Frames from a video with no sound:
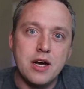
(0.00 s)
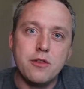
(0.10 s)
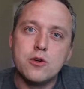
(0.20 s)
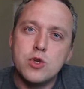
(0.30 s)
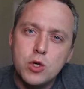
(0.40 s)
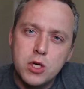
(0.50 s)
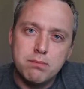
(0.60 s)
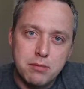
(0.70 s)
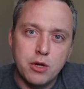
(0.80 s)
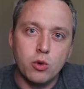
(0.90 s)
There's a good
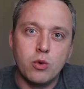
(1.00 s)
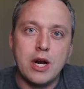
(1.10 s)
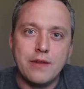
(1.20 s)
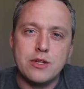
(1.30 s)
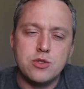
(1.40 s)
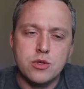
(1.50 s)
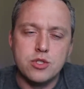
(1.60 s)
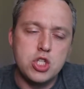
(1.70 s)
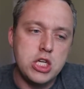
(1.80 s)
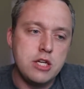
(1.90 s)
middle ground that you
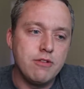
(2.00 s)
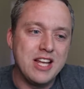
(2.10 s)
achieve.